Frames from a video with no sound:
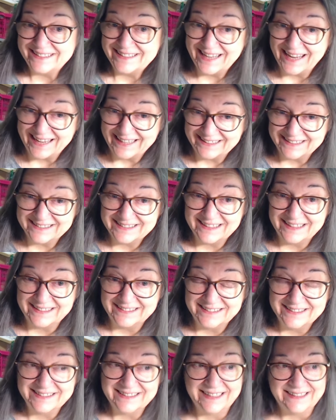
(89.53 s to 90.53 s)
tags
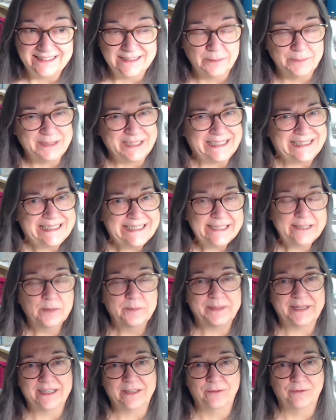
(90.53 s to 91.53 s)
instead there was a little
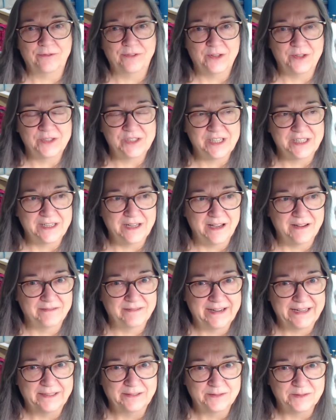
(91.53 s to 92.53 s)
bit of confusion
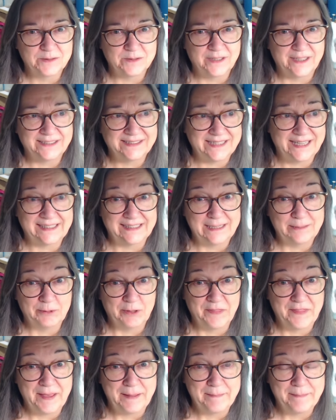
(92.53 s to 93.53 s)
around exactly
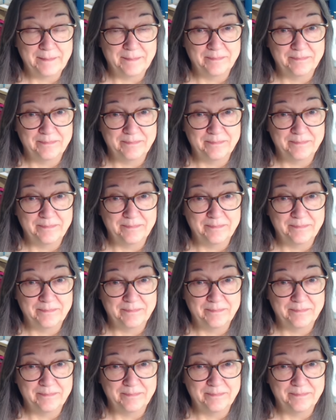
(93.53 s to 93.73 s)
what that